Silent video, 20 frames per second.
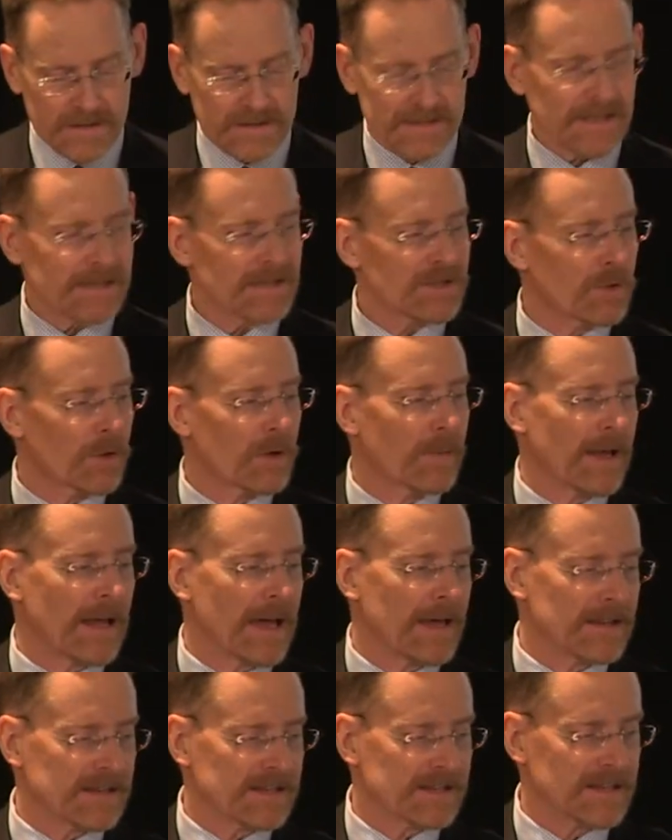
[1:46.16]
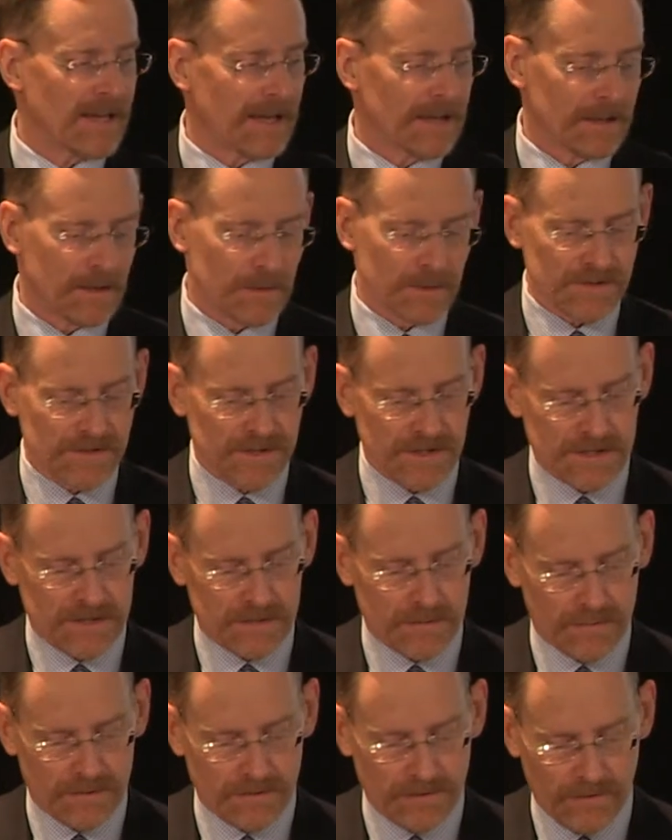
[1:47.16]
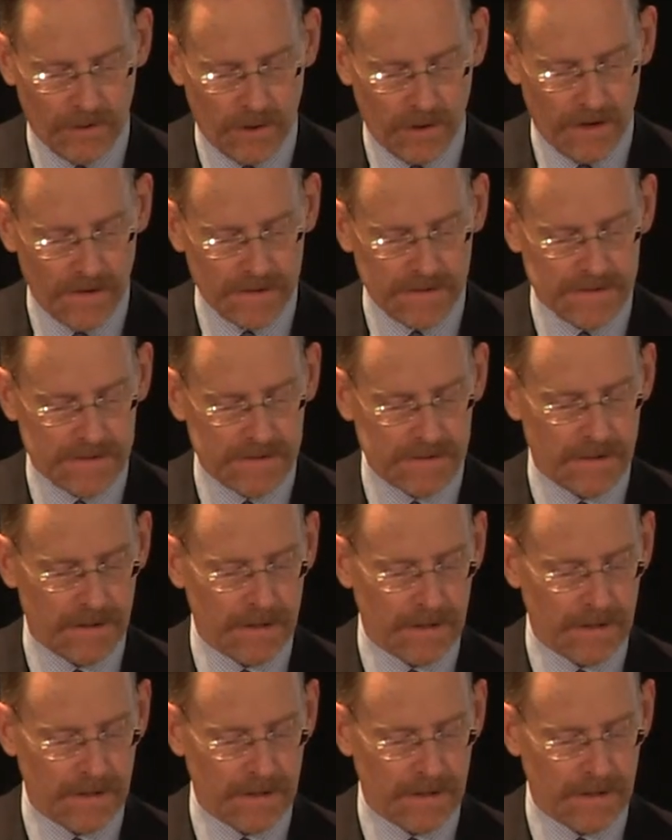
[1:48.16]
So let's talk about how this technical system provides,